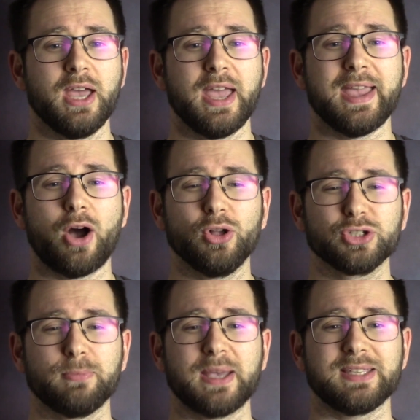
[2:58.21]
it
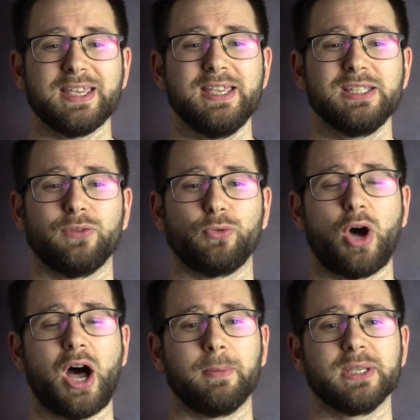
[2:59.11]
also makes it easier for your
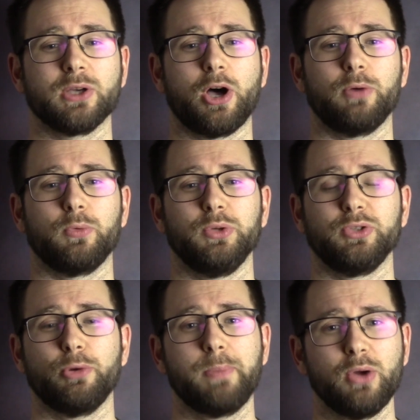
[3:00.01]
army to wound
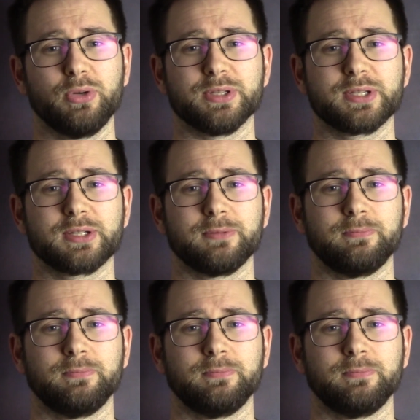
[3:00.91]
your opponents.